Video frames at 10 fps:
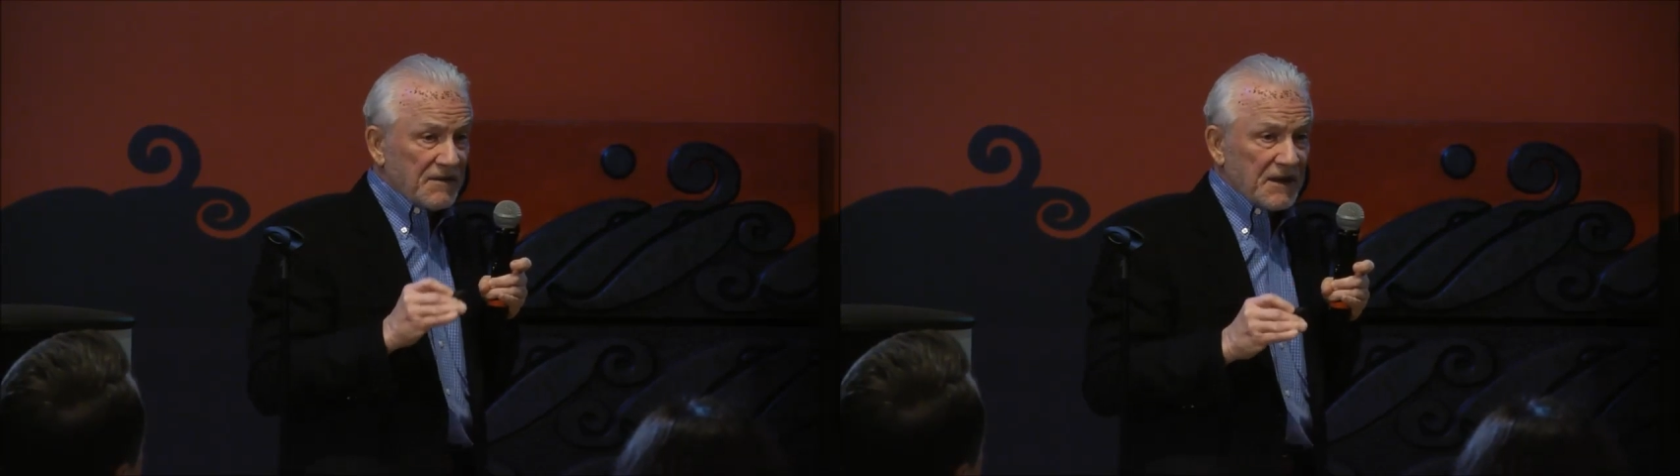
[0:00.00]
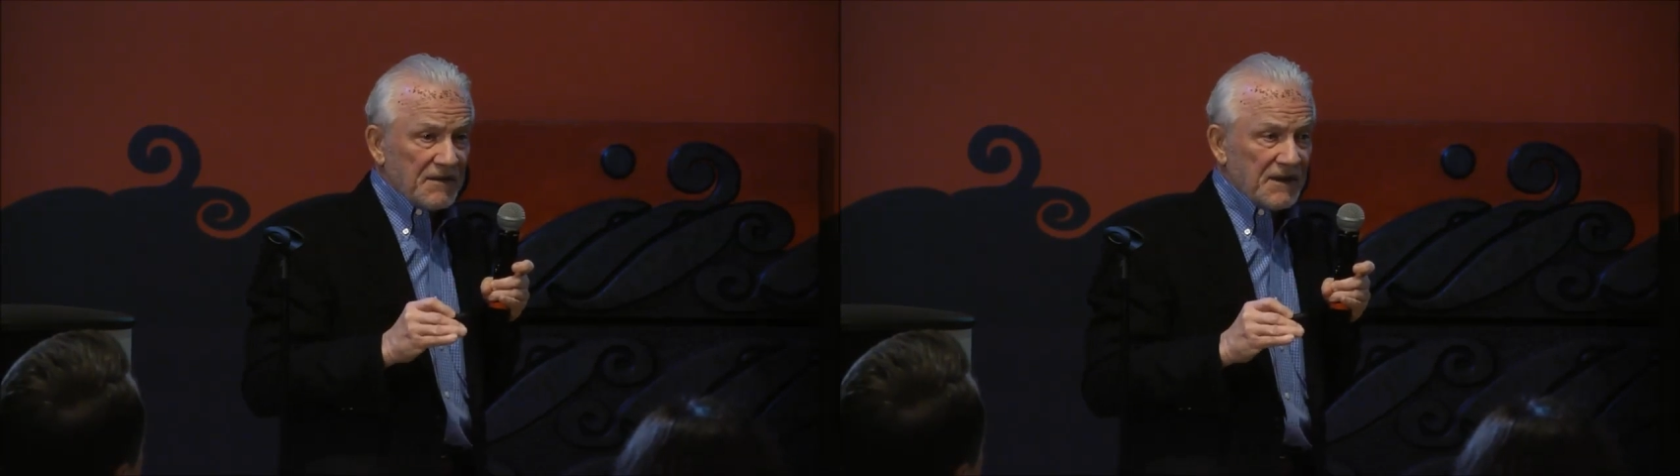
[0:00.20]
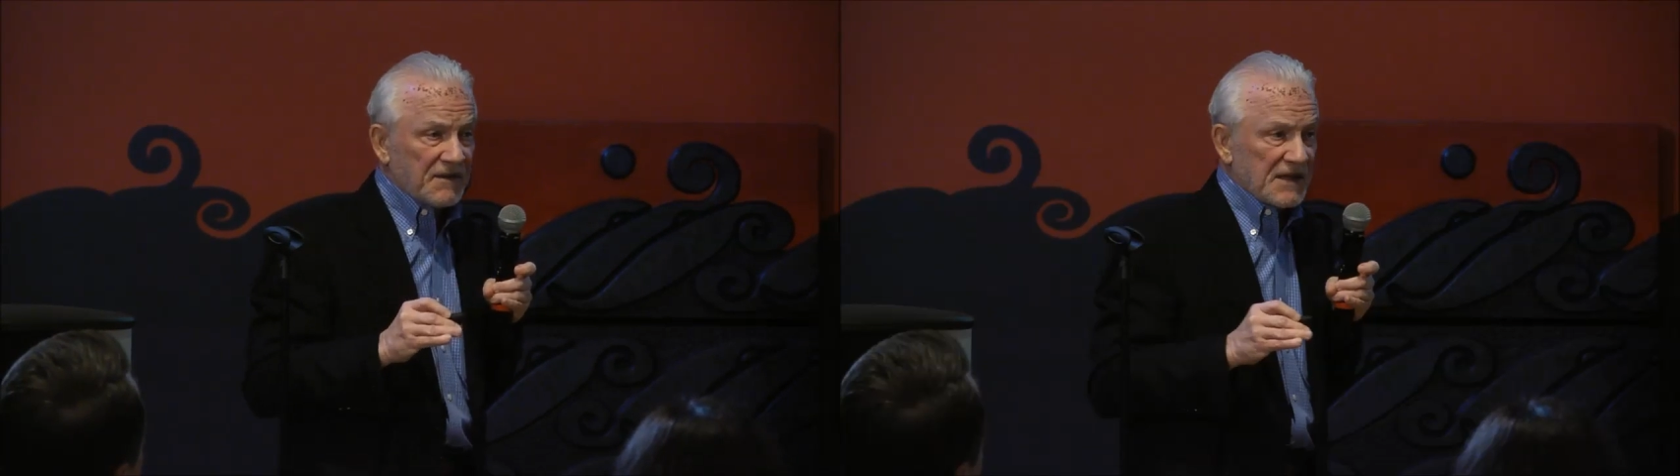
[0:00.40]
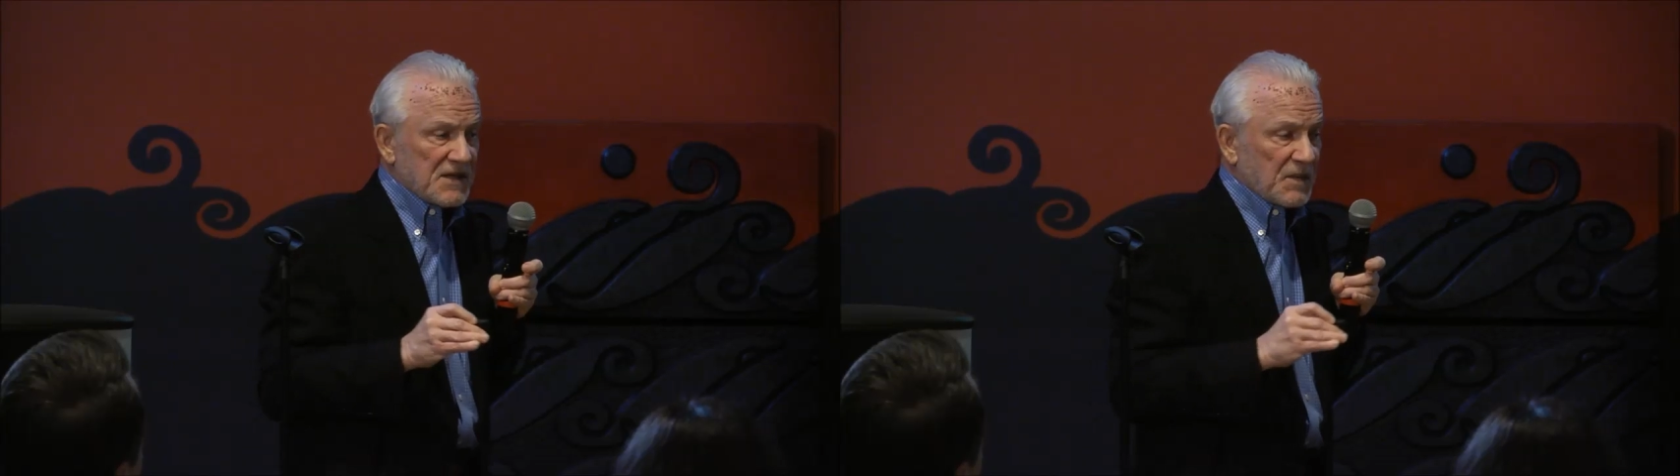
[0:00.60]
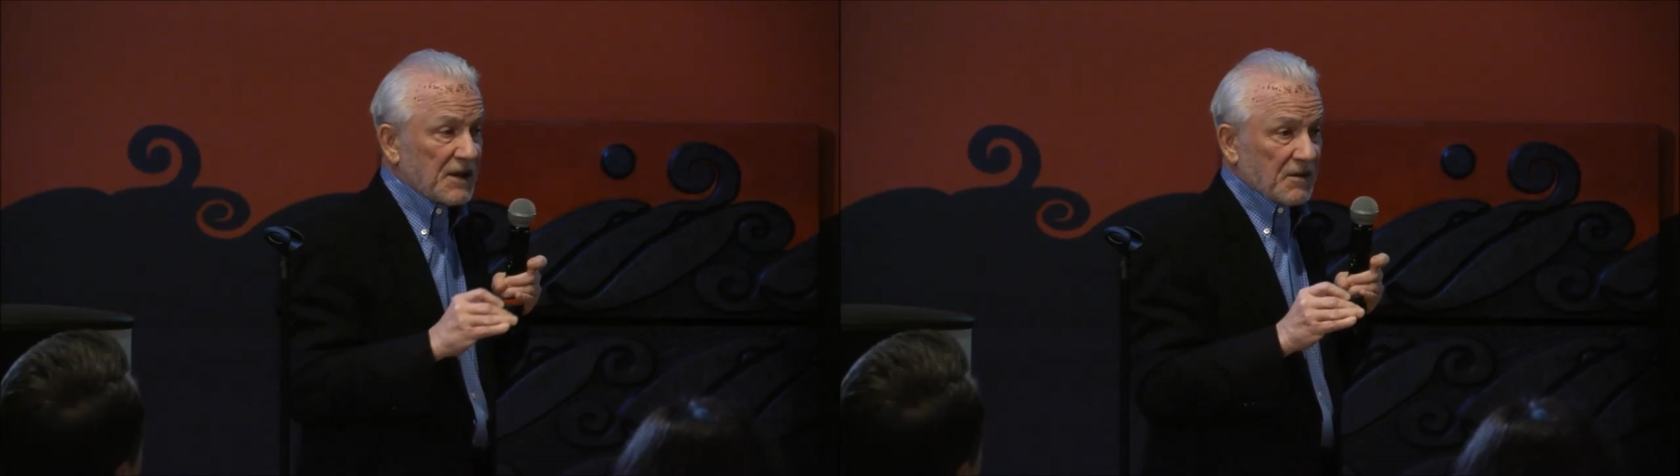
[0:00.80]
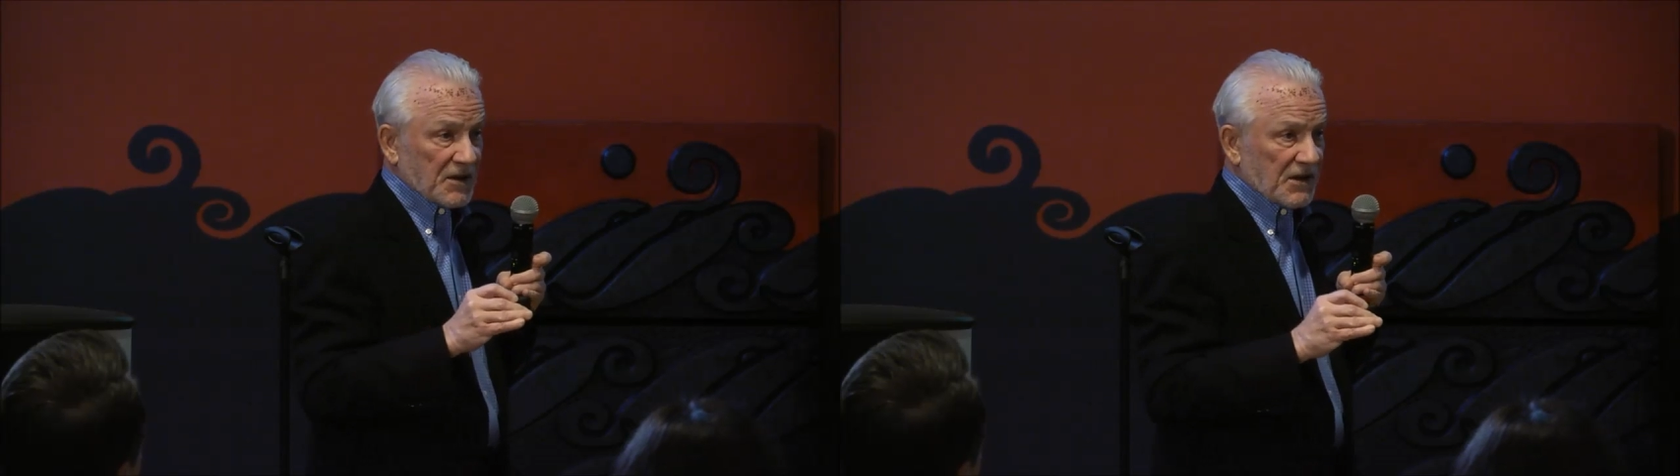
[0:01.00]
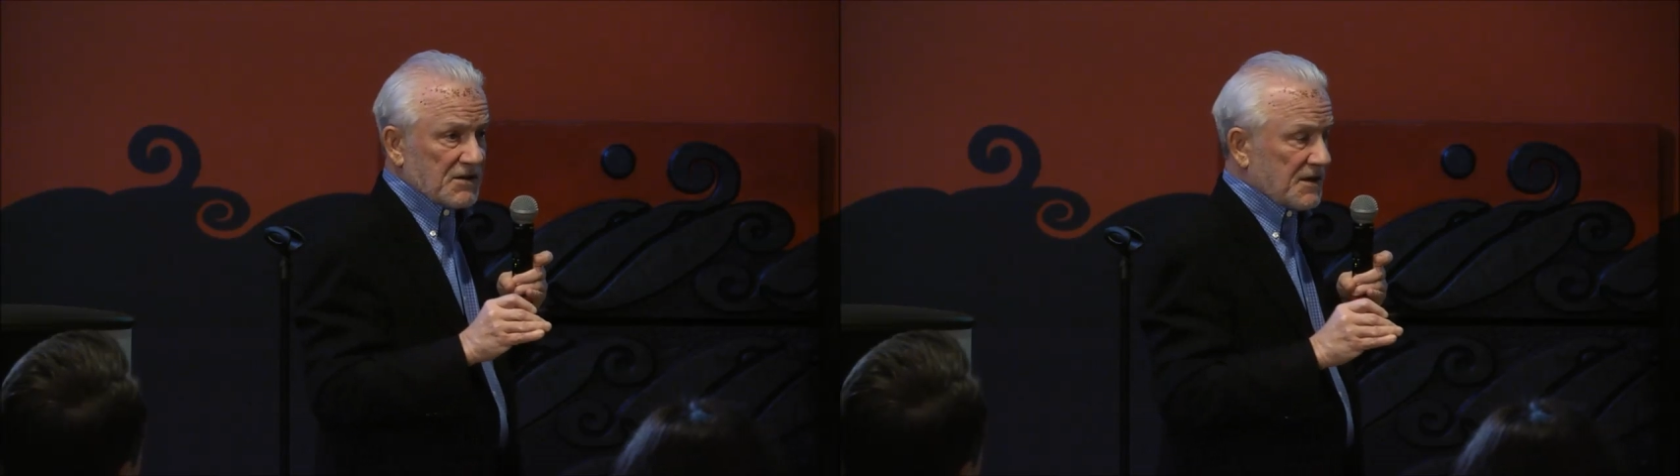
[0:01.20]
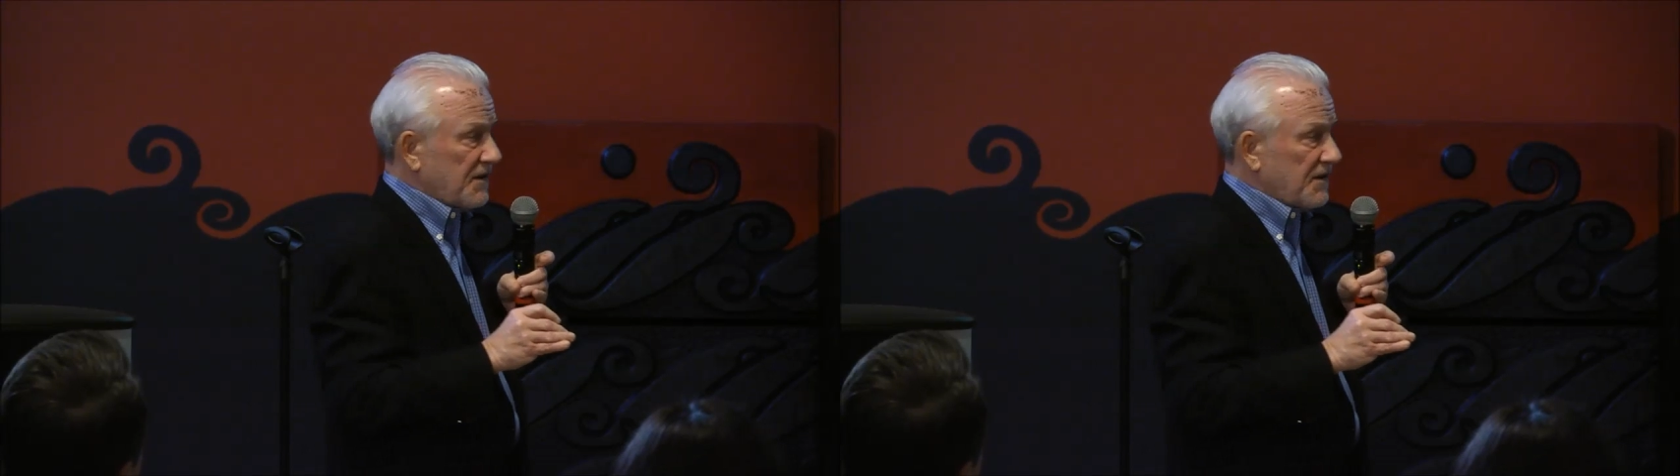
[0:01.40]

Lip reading: 50-50 split or close